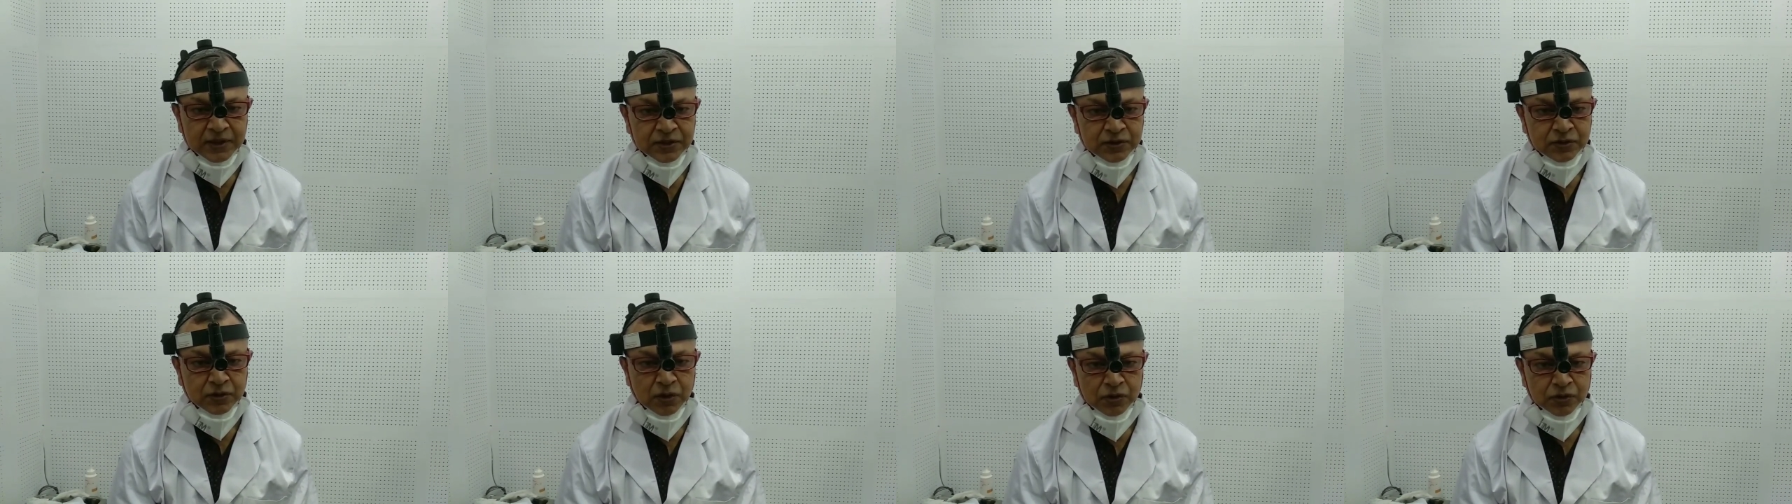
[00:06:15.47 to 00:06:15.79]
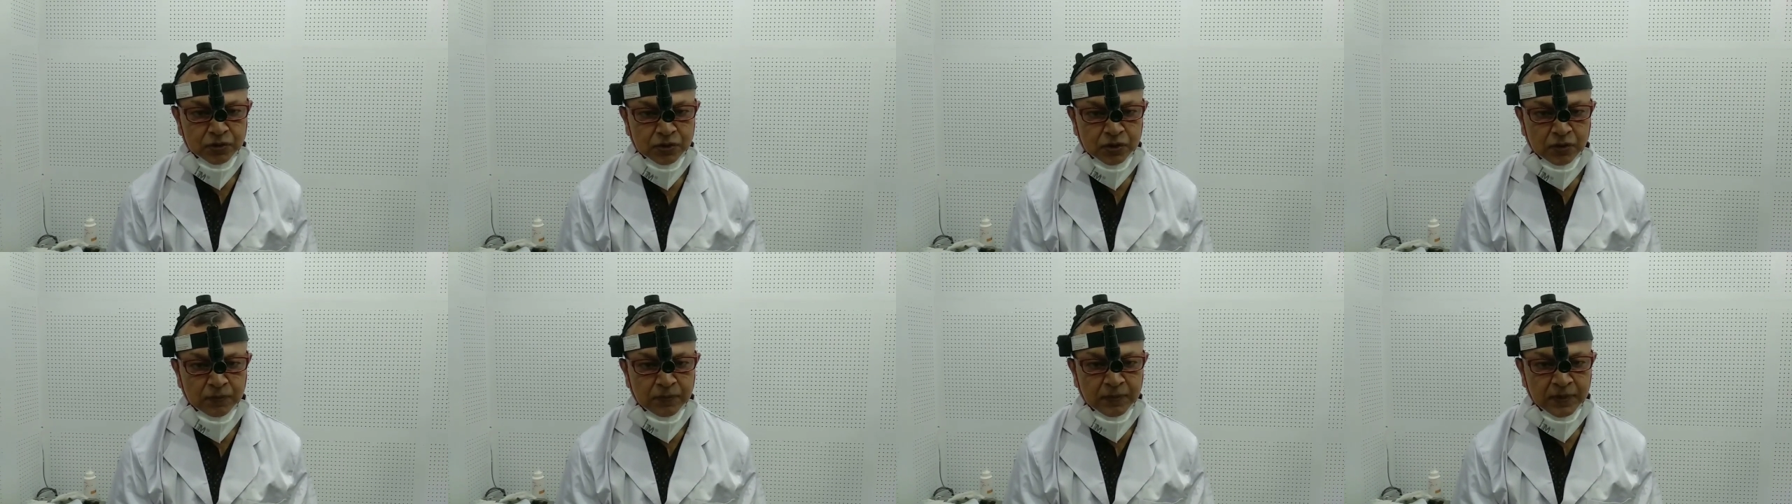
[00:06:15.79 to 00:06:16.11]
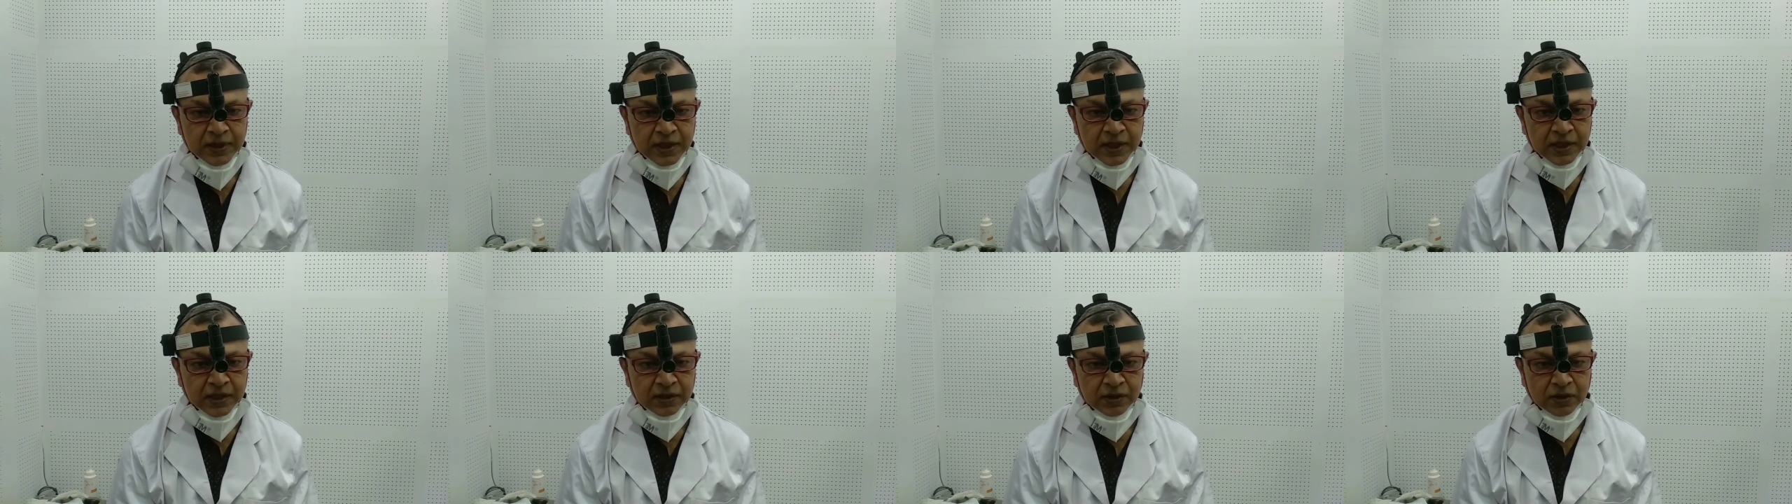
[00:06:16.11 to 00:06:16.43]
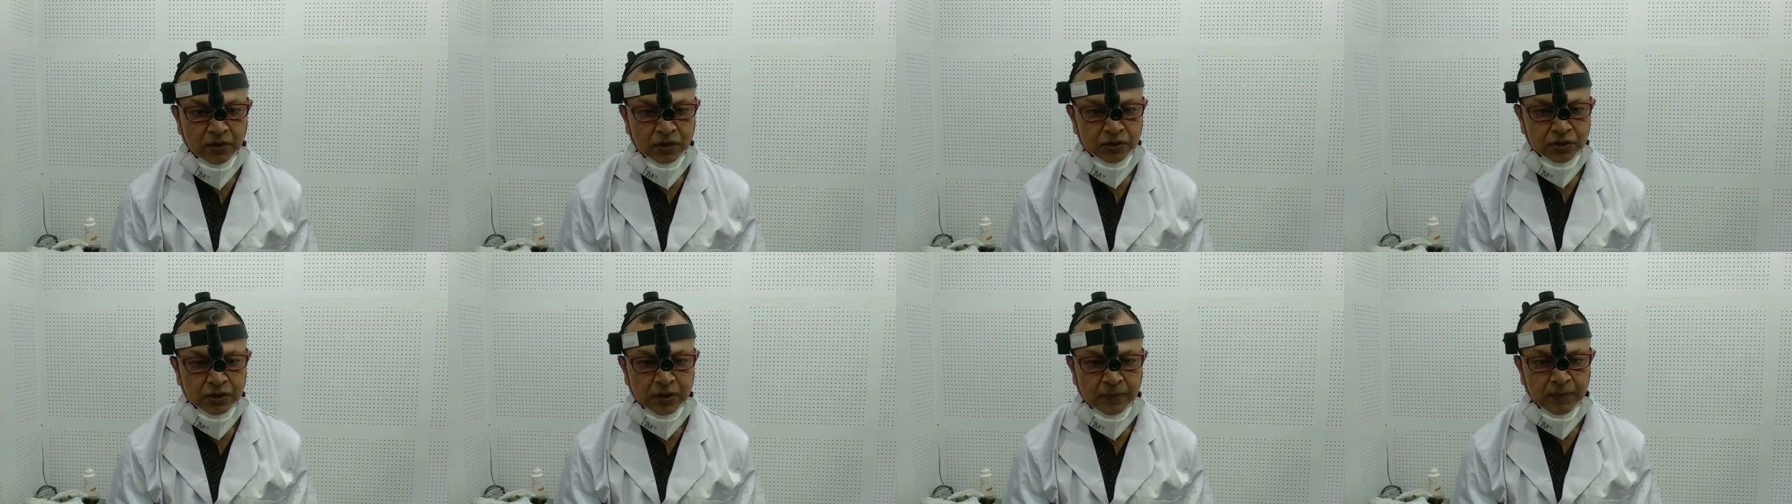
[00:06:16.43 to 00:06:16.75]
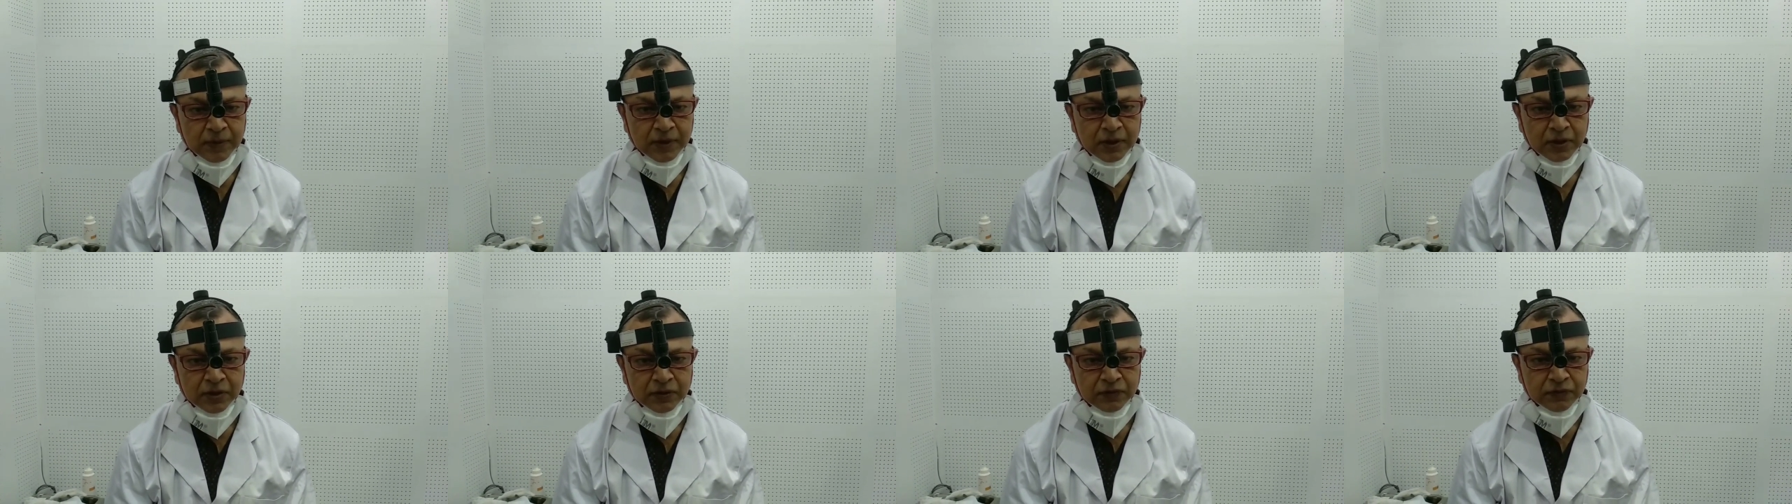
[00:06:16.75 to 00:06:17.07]
median
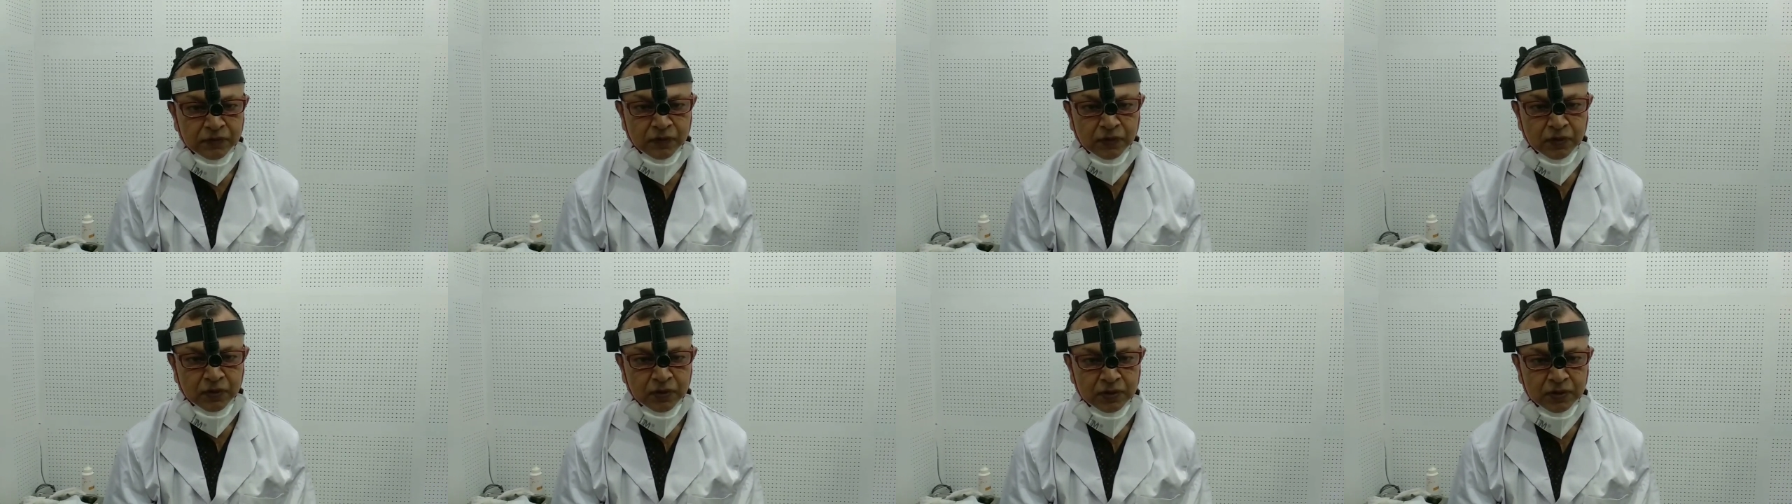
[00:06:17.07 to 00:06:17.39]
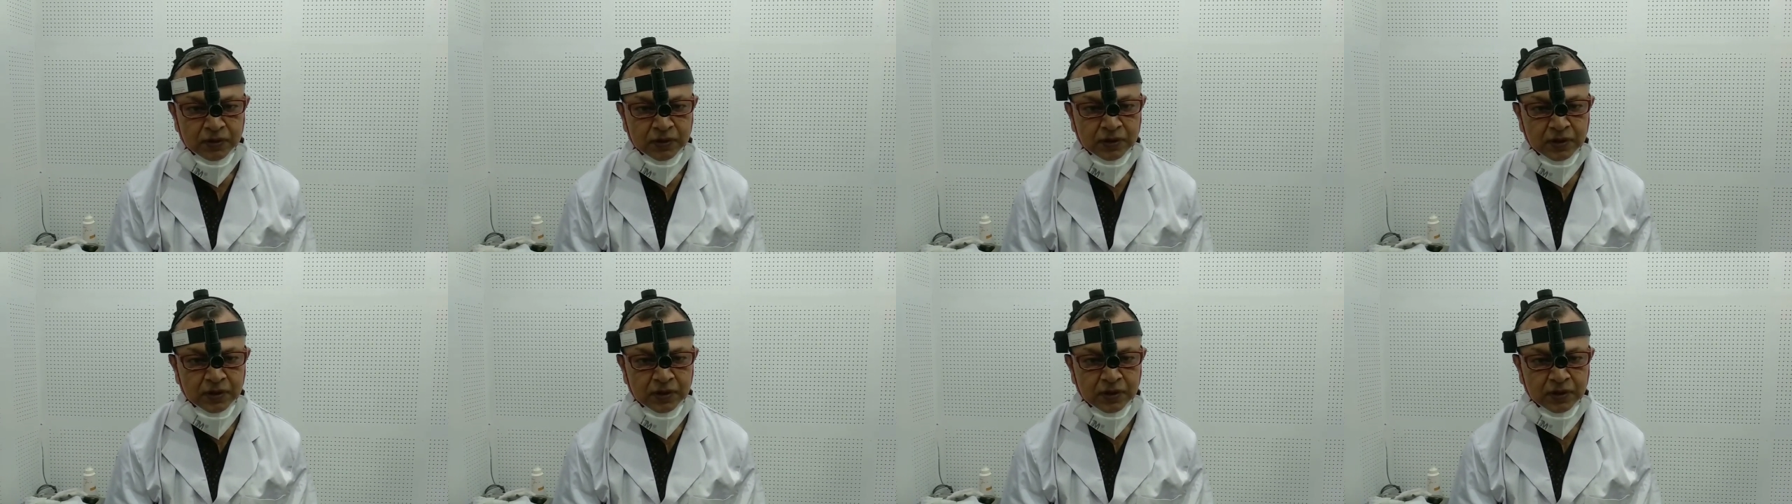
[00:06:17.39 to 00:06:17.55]
glossoepiglottic fold.